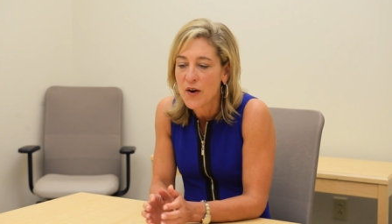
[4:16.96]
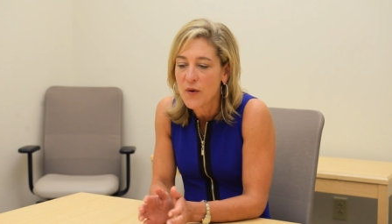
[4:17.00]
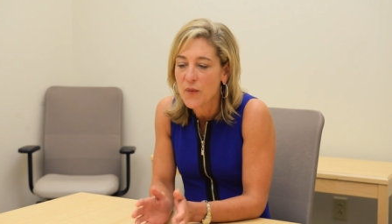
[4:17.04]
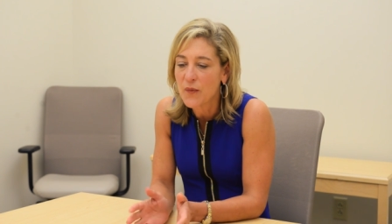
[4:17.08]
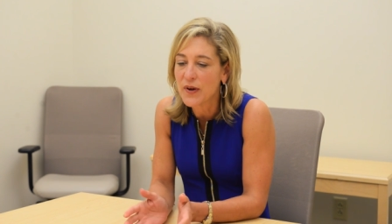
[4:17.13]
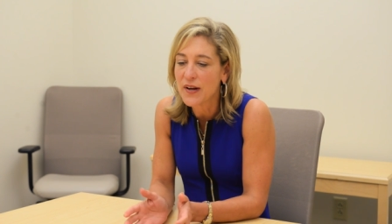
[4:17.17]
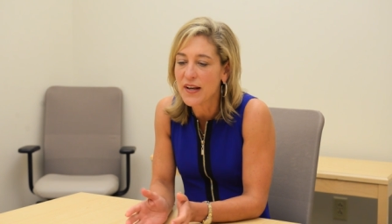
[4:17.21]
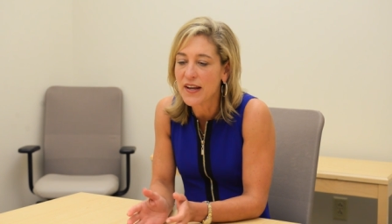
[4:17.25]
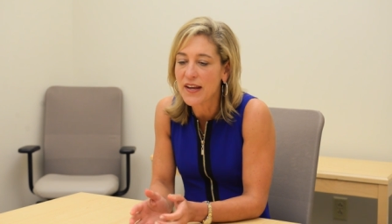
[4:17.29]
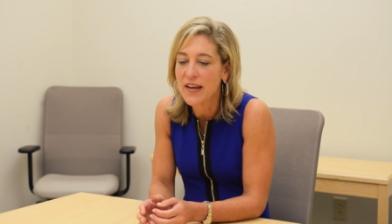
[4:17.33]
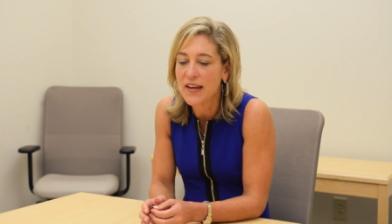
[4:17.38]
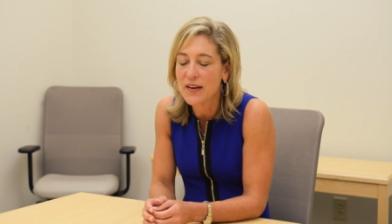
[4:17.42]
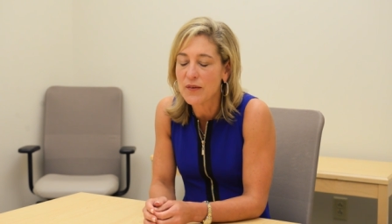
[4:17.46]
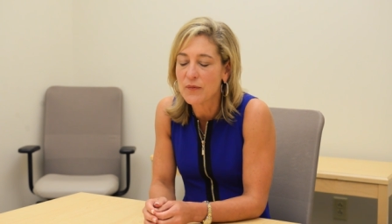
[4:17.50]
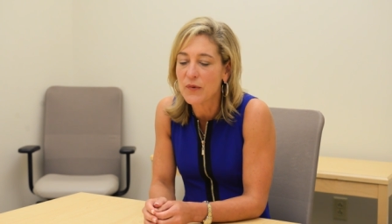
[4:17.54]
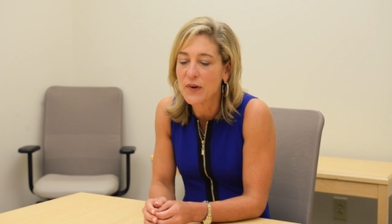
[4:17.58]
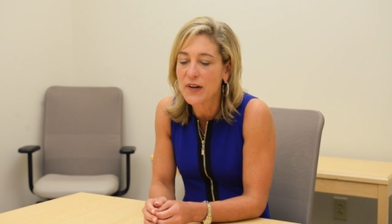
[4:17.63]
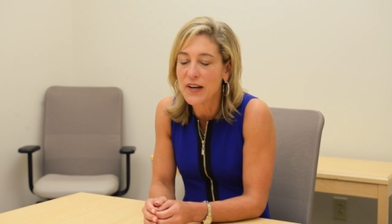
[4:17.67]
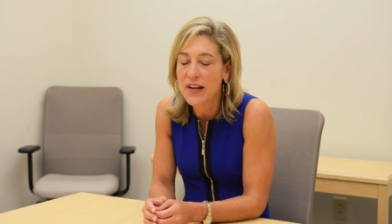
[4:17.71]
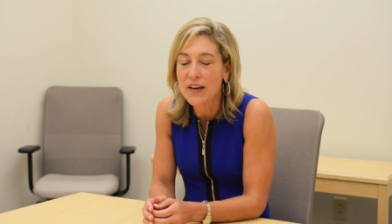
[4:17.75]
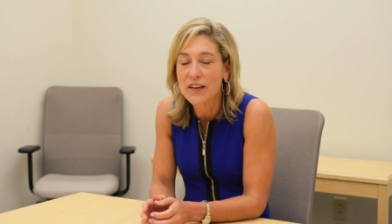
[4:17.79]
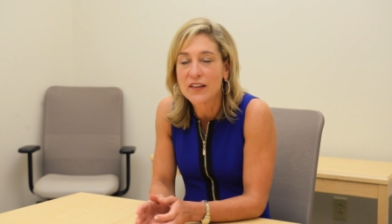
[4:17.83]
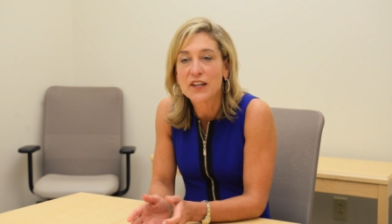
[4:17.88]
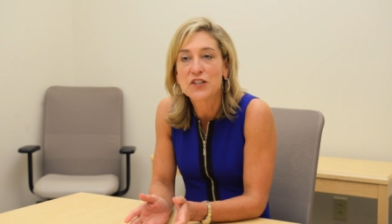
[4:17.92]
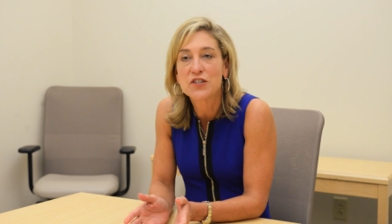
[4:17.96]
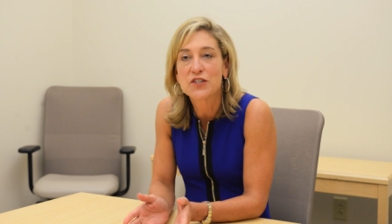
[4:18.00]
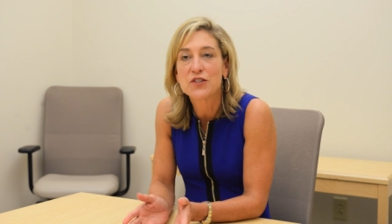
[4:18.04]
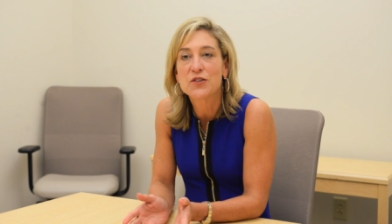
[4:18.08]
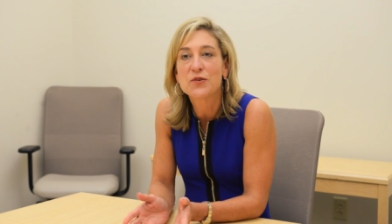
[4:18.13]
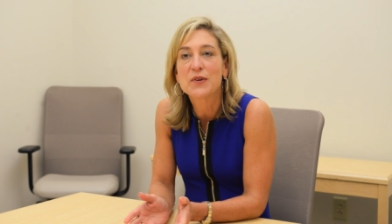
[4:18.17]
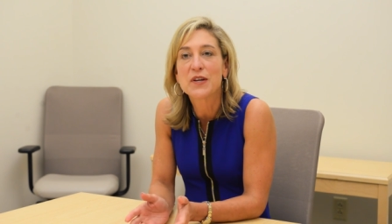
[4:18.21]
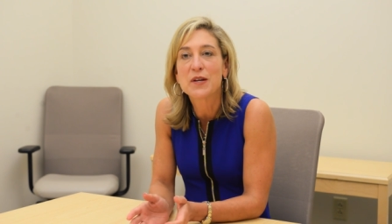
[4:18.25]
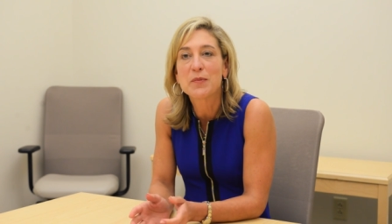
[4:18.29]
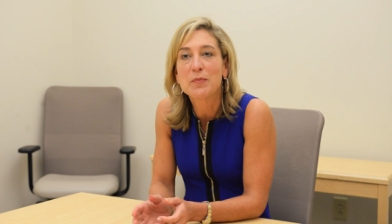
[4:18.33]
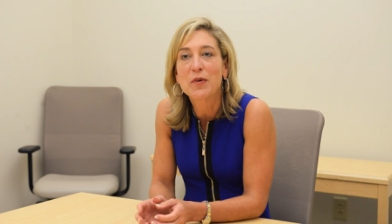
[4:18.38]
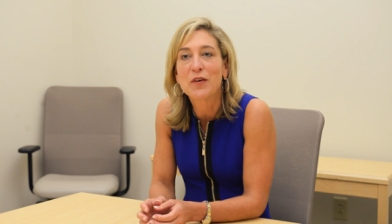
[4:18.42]
what
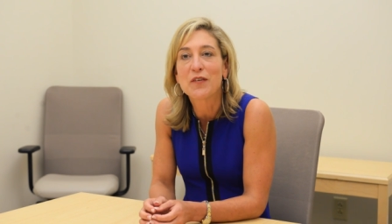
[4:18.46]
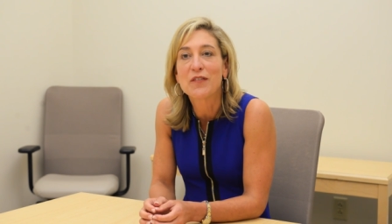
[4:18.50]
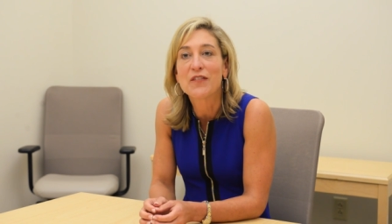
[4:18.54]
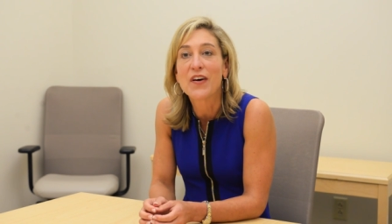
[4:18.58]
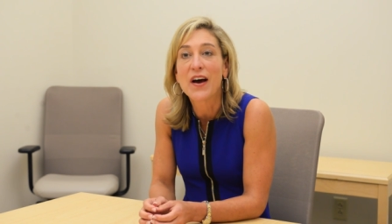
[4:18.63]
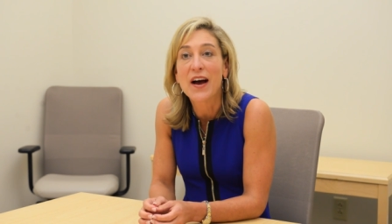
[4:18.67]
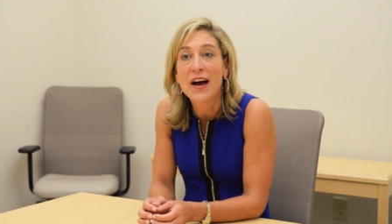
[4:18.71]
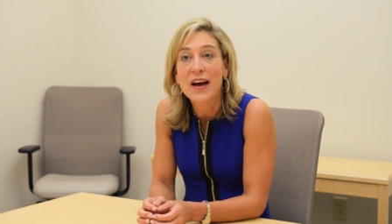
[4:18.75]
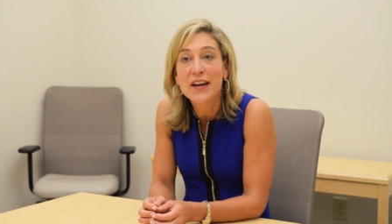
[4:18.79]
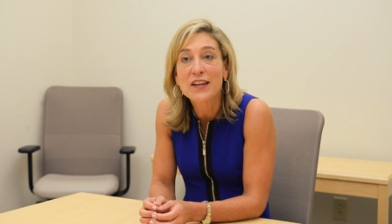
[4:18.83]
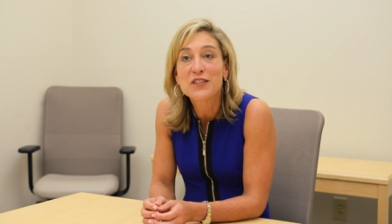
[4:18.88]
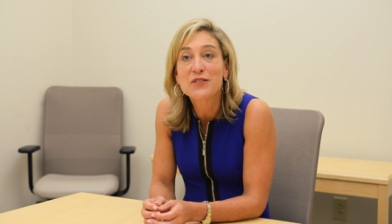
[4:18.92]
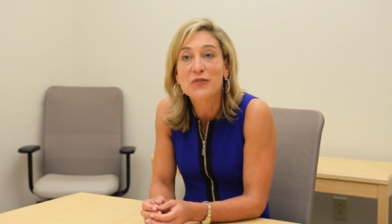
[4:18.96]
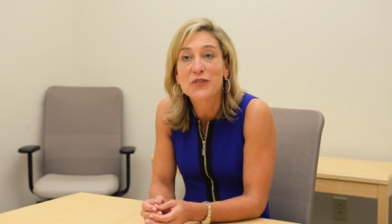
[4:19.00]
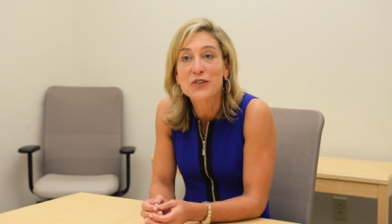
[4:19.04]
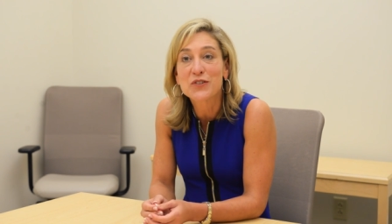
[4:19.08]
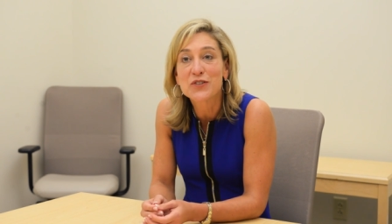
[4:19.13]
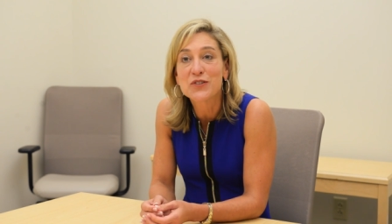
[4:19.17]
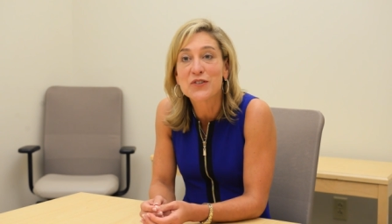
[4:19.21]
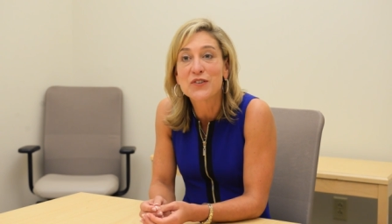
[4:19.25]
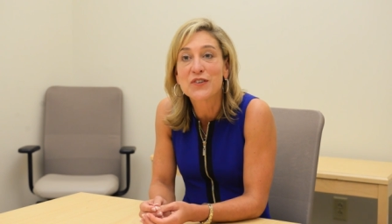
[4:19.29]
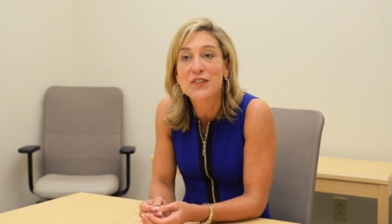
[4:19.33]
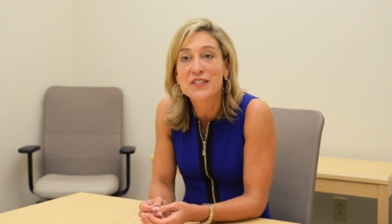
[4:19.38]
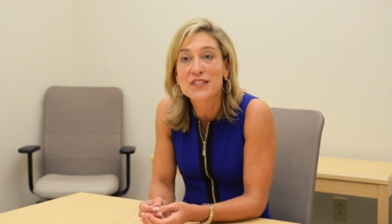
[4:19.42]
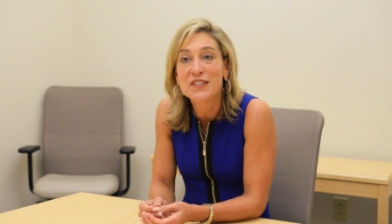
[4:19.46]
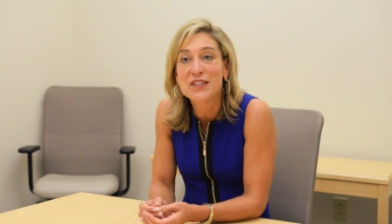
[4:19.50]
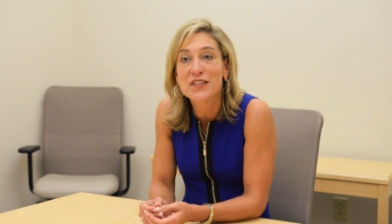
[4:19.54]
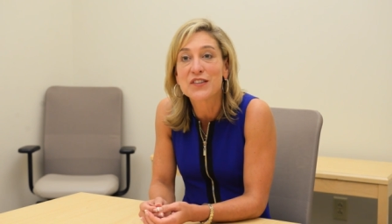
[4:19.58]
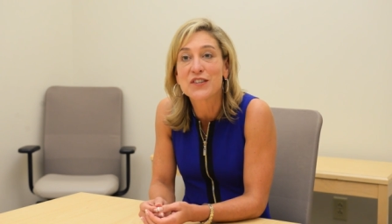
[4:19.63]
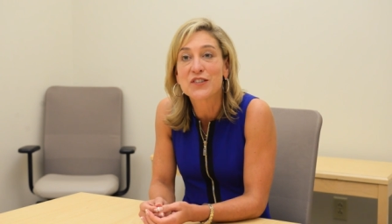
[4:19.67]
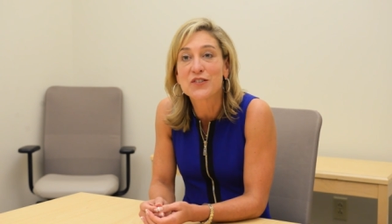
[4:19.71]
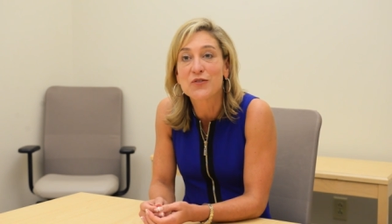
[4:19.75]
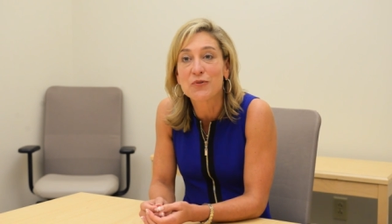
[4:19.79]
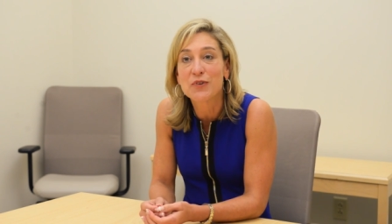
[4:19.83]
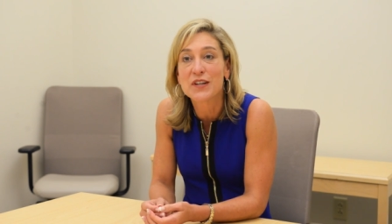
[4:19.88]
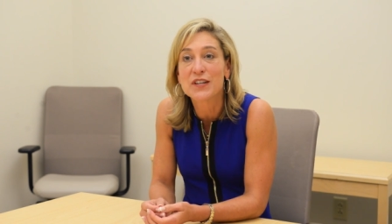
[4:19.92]
LSUE provides for students in
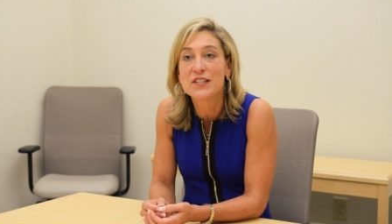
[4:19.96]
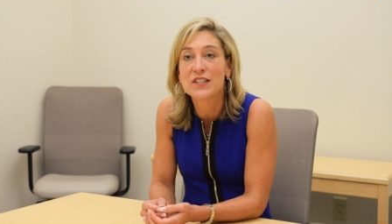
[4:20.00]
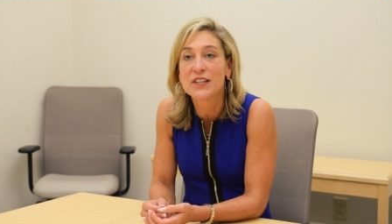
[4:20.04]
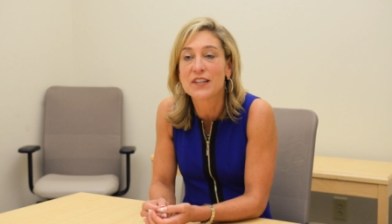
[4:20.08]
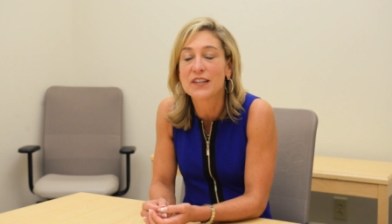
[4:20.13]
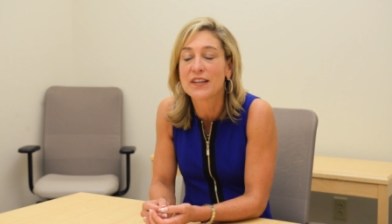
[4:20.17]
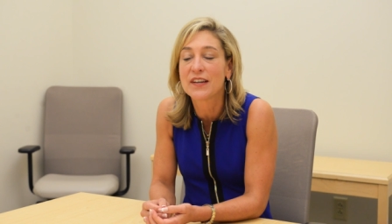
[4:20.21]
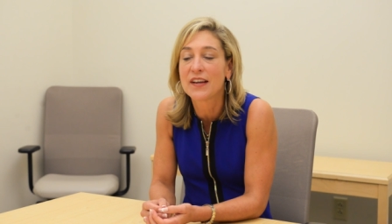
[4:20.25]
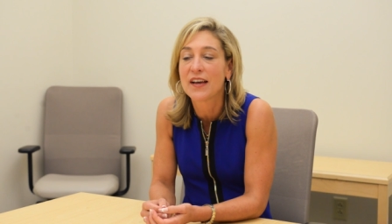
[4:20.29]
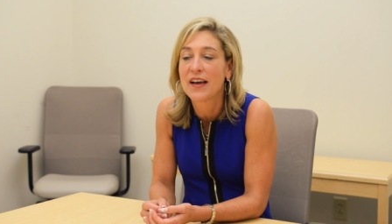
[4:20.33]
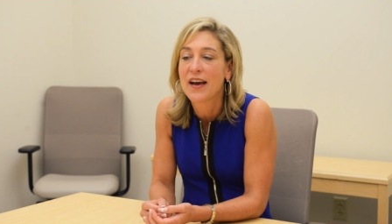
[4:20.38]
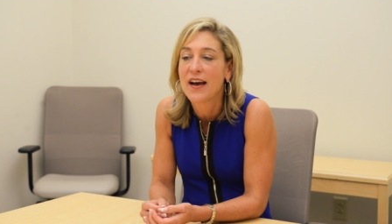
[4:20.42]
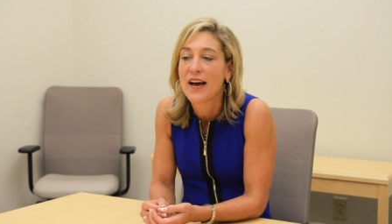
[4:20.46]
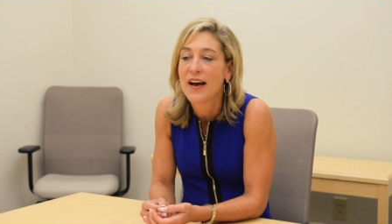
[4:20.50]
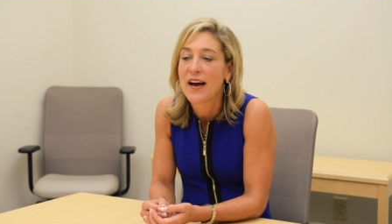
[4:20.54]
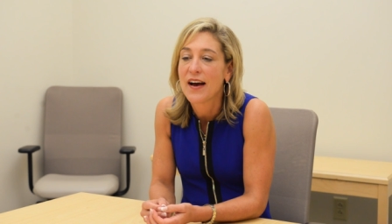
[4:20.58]
this region,